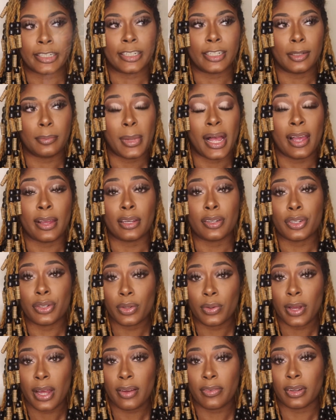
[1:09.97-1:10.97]
I
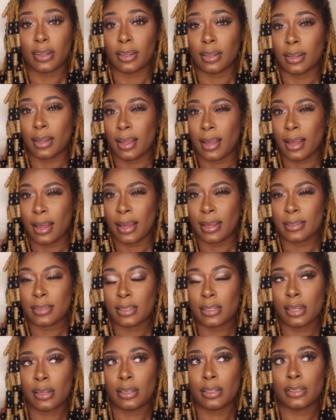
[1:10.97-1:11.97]
do have a
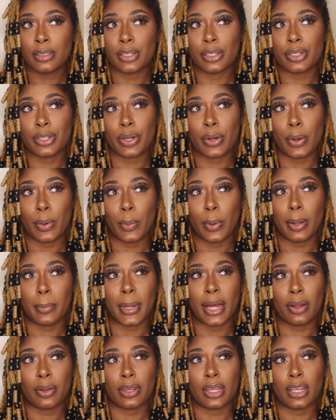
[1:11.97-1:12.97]
lot to show
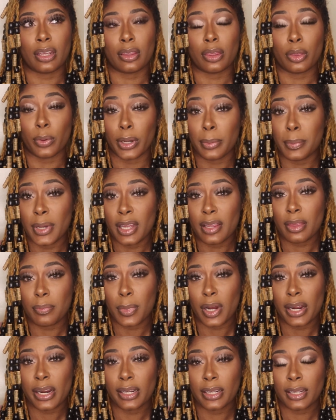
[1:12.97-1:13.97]
about the 3-month
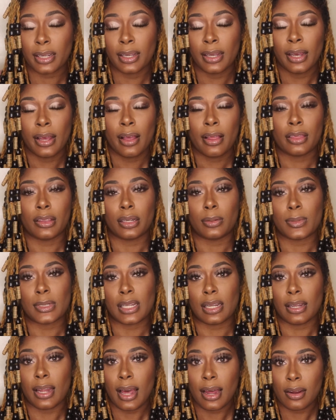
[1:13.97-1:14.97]
mark. There was a
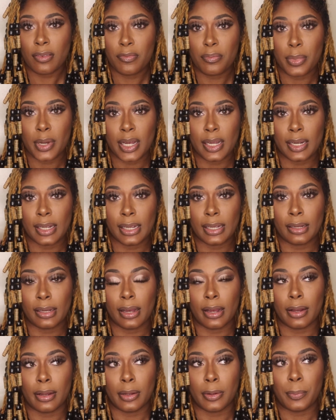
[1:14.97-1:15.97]
lot of budding
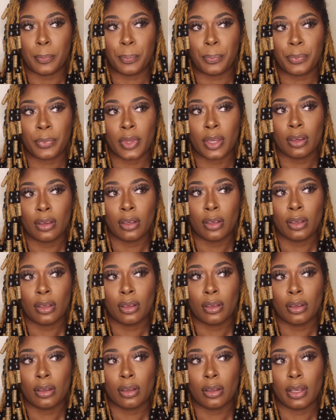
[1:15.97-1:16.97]

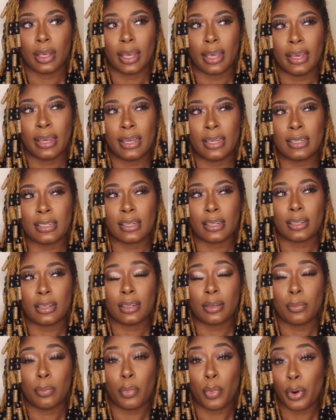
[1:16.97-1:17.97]
and
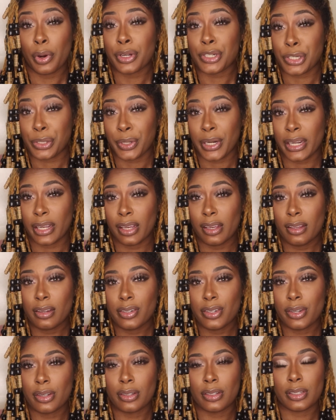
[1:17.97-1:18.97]
more
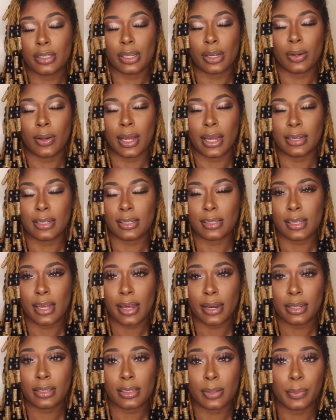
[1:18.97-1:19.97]
shrinkage. So I
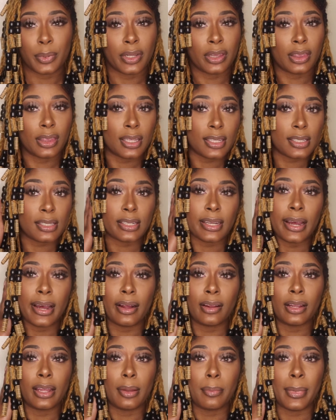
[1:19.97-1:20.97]
decided to put this
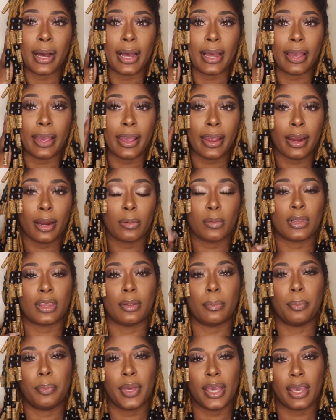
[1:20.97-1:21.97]
style in my hair with
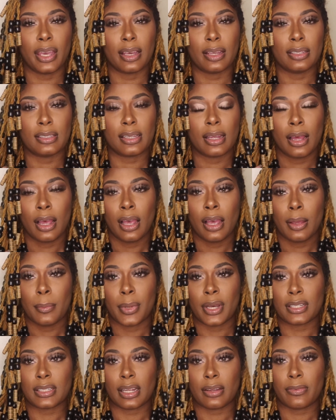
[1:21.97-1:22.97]
the beads
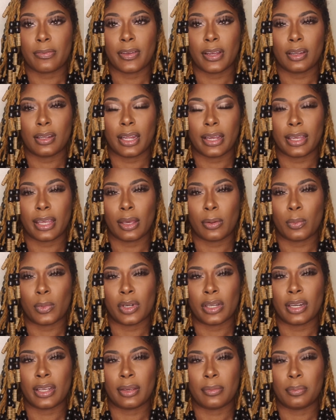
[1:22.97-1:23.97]
because I felt like it
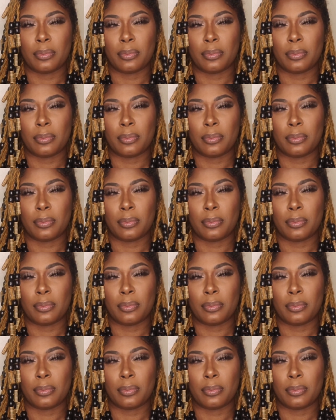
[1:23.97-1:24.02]
would